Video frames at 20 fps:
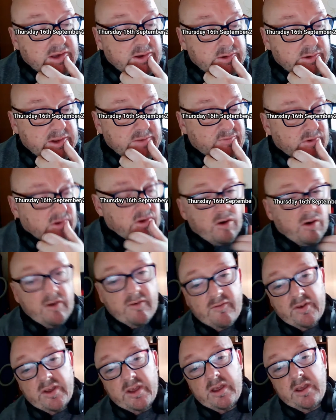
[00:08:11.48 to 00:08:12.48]
I would have a
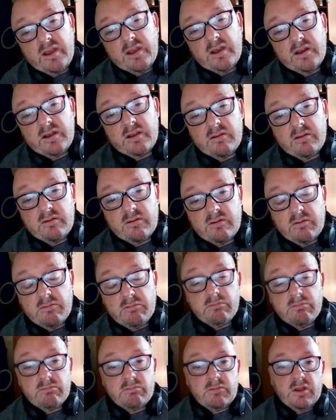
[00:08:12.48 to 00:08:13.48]
coffee and a
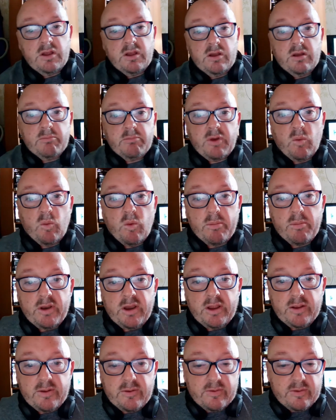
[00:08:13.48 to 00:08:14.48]
bit
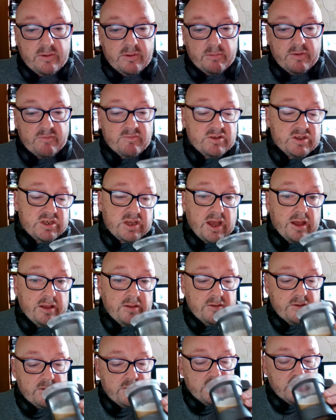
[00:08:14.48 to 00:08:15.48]
wobbly, a bit of a
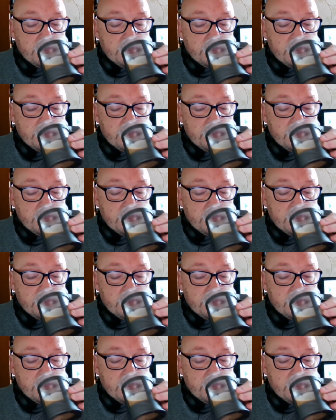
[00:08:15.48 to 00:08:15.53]
chat.